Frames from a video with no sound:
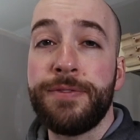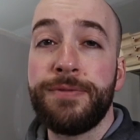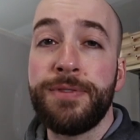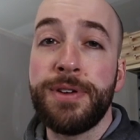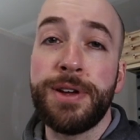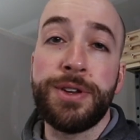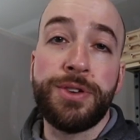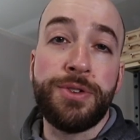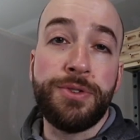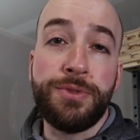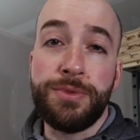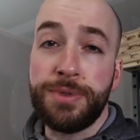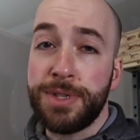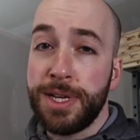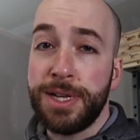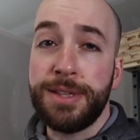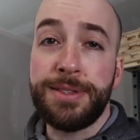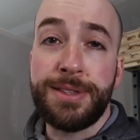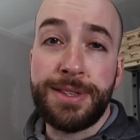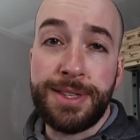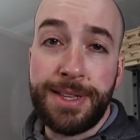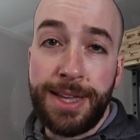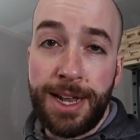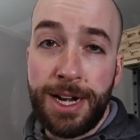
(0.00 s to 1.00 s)
a friend who
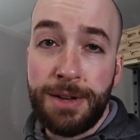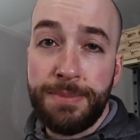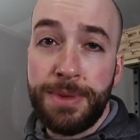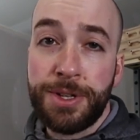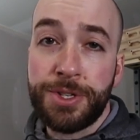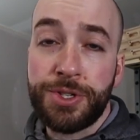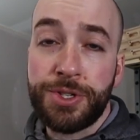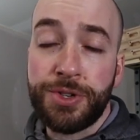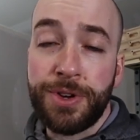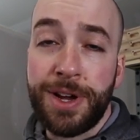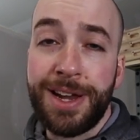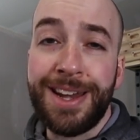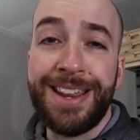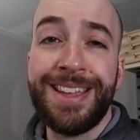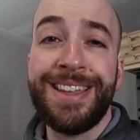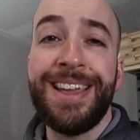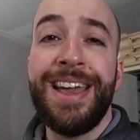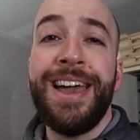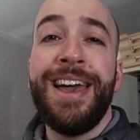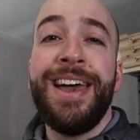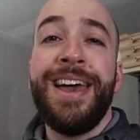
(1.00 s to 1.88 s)
does kettlebell training,